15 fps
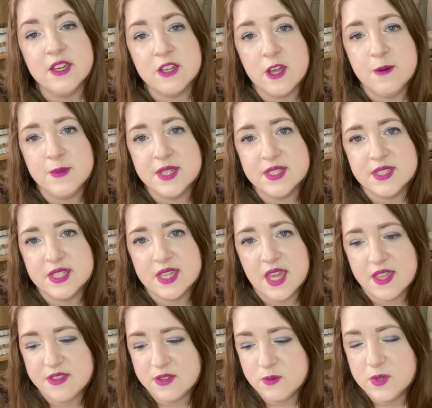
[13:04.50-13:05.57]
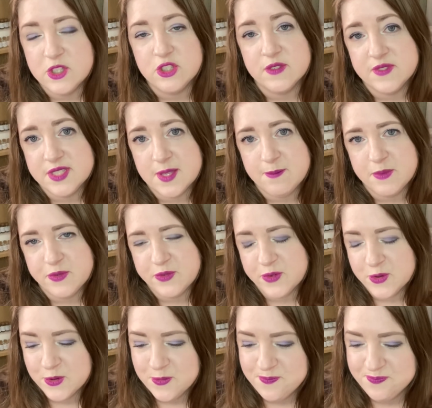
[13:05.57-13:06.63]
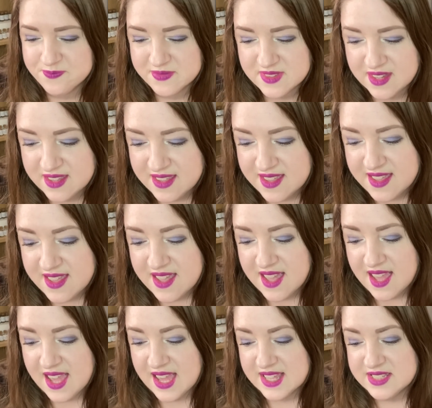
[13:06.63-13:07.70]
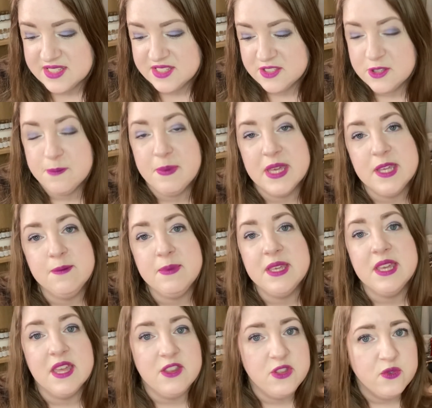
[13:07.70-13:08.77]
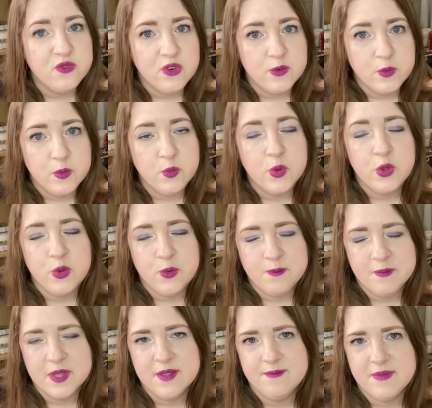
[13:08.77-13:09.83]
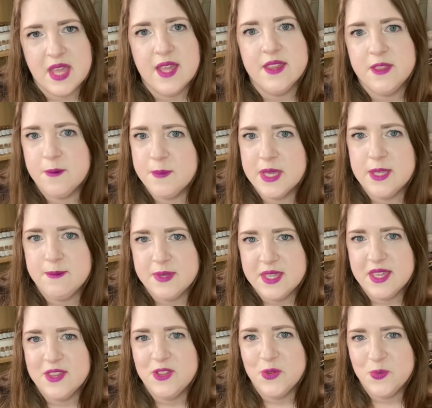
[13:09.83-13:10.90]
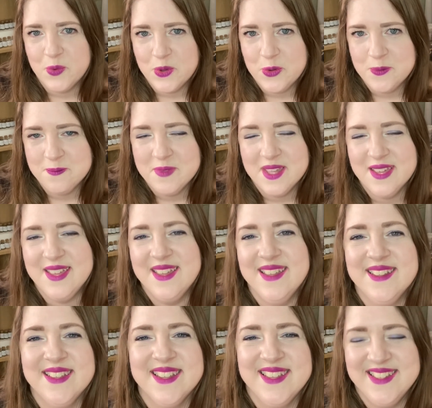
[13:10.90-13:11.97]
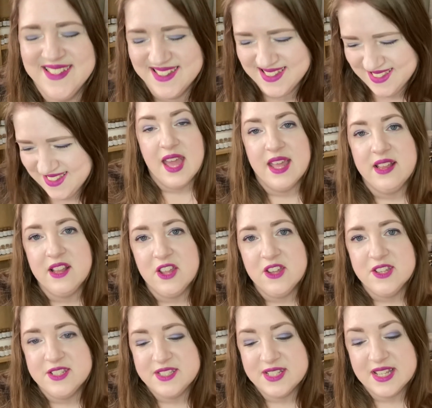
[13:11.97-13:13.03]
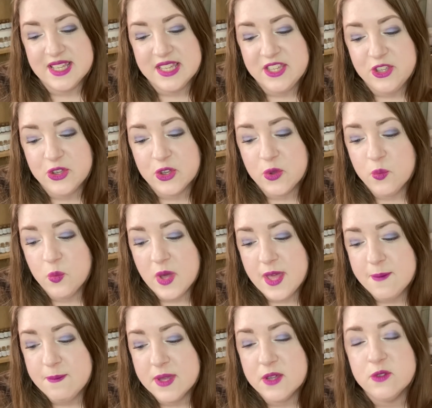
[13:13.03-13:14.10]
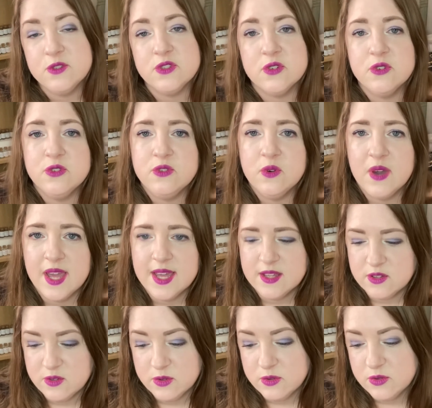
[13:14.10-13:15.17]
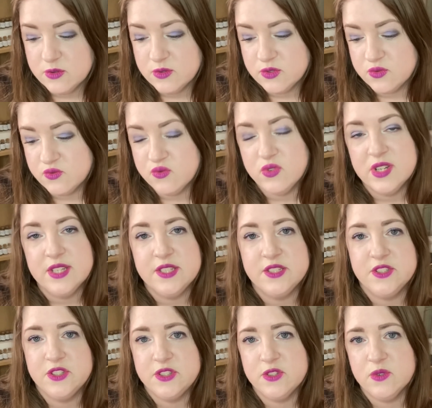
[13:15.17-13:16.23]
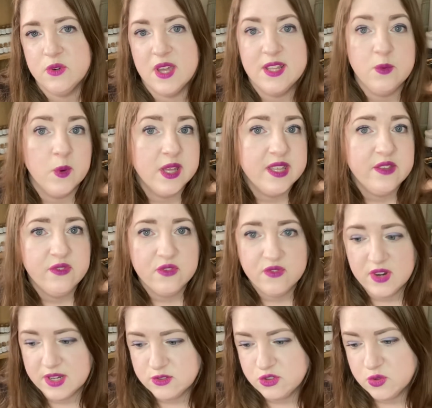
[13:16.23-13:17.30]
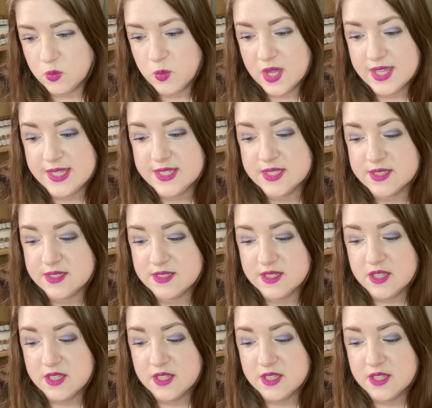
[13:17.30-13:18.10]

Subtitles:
coming together, which I've said before, and the baby in the womb, and the baby in the womb. And lastly, you can wear bells on your ankles, wrists, or anywhere, even around your waist,